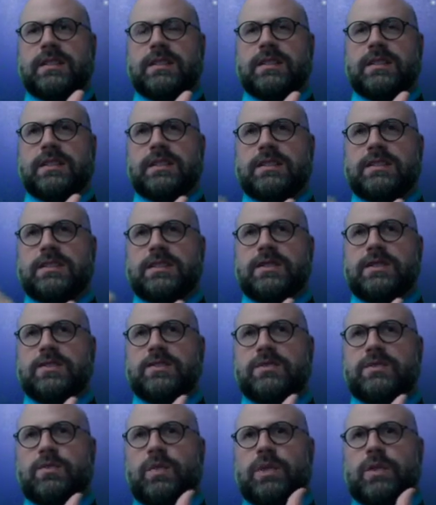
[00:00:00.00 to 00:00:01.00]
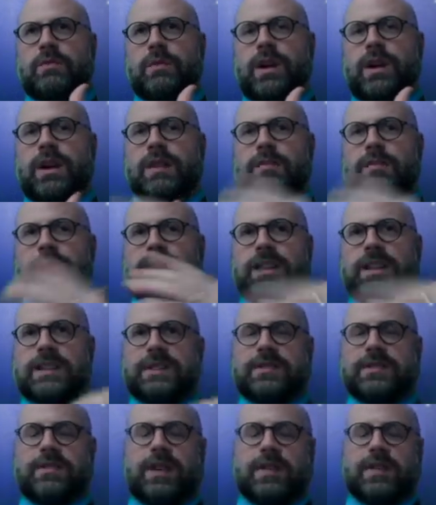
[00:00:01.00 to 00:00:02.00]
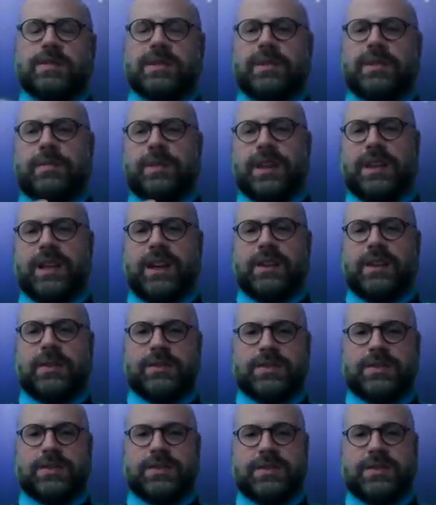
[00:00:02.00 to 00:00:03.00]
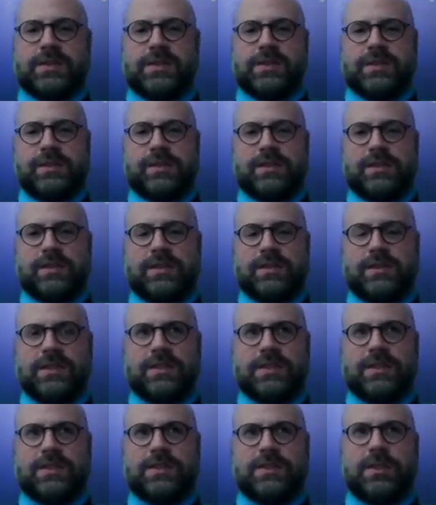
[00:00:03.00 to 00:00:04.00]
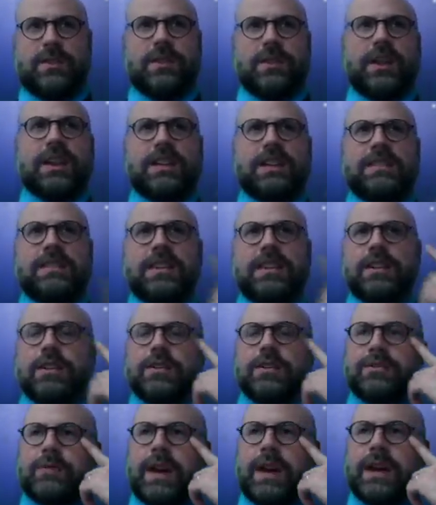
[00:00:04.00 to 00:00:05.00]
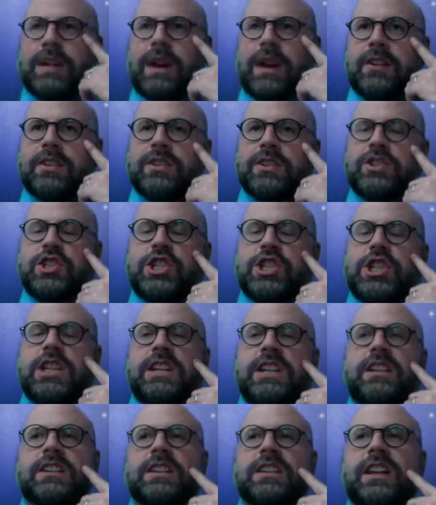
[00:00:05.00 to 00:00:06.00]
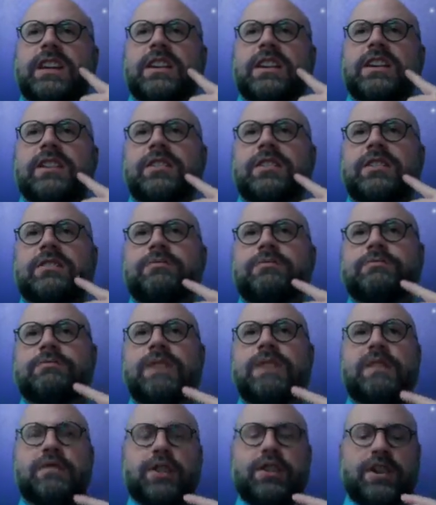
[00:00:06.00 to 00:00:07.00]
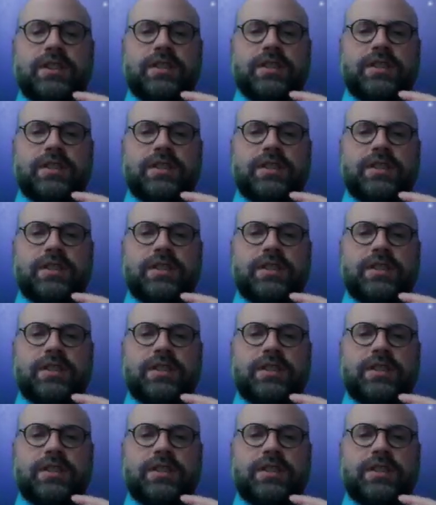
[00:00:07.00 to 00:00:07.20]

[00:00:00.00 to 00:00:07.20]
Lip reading: is used one way, but it describes something else. So like tears ran down his cheek like a river.